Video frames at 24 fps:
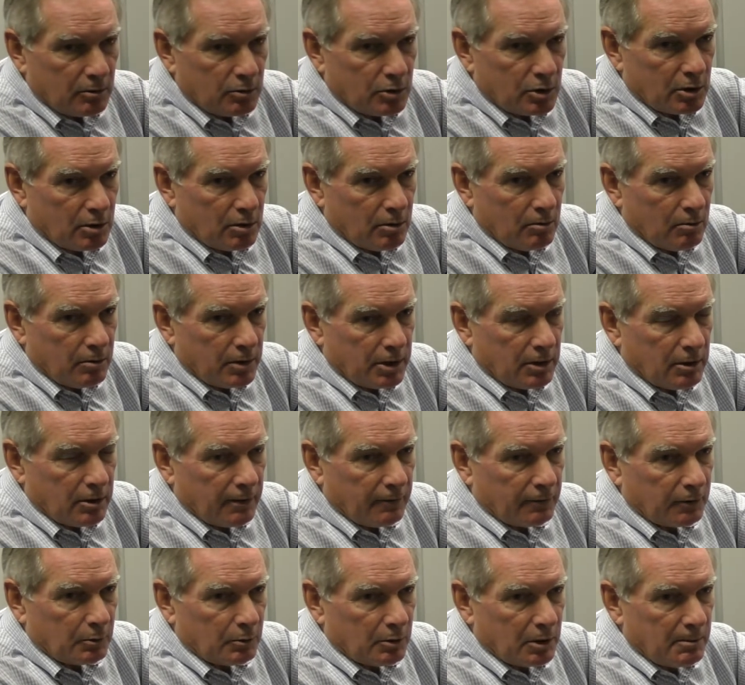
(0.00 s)
so we don't have
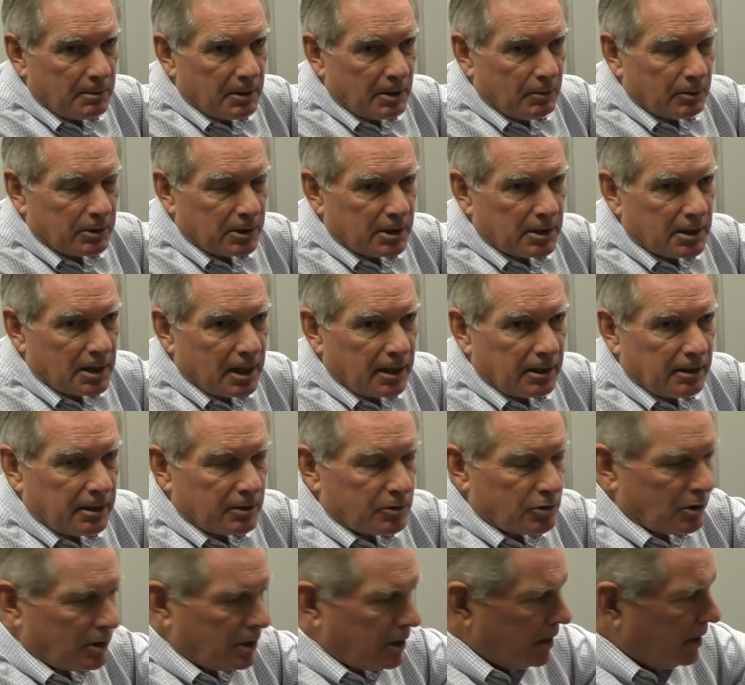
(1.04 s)
to worry about what the
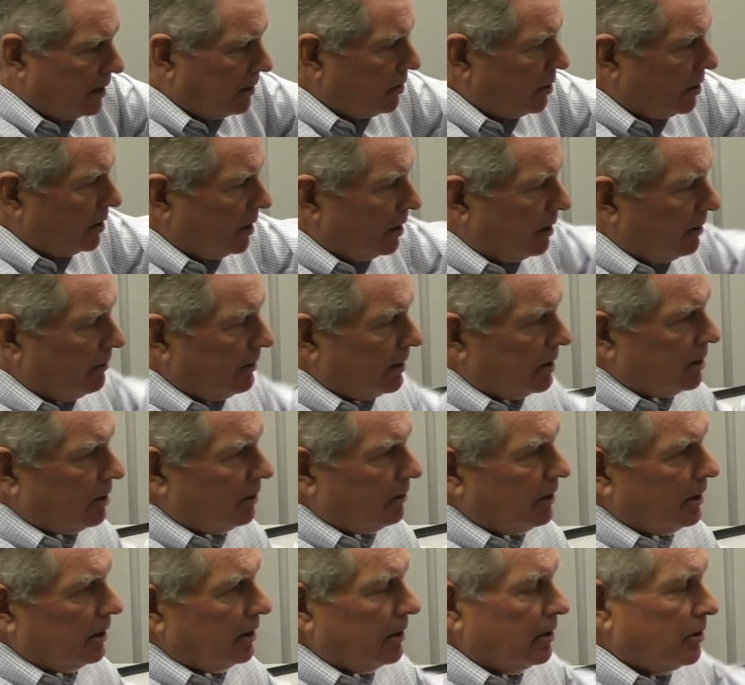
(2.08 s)
dielectric constant of the
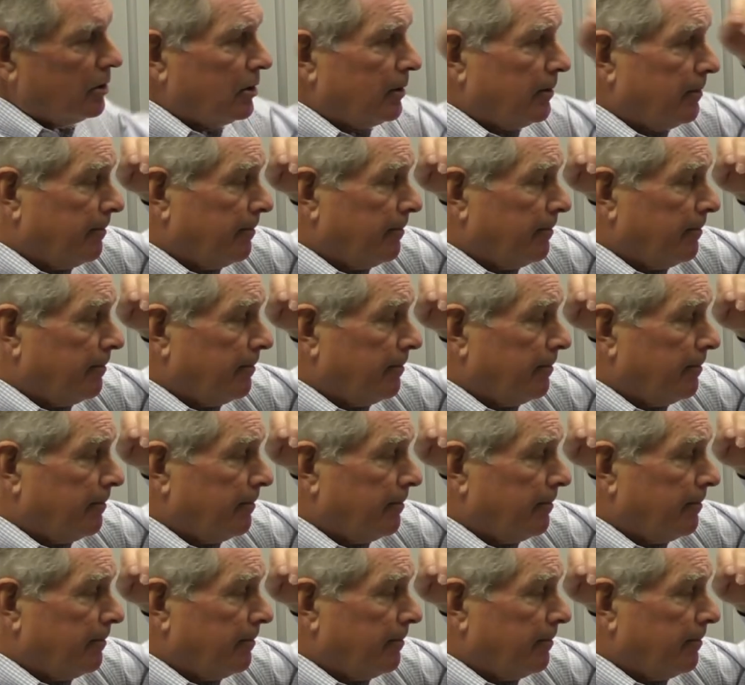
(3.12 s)
material is.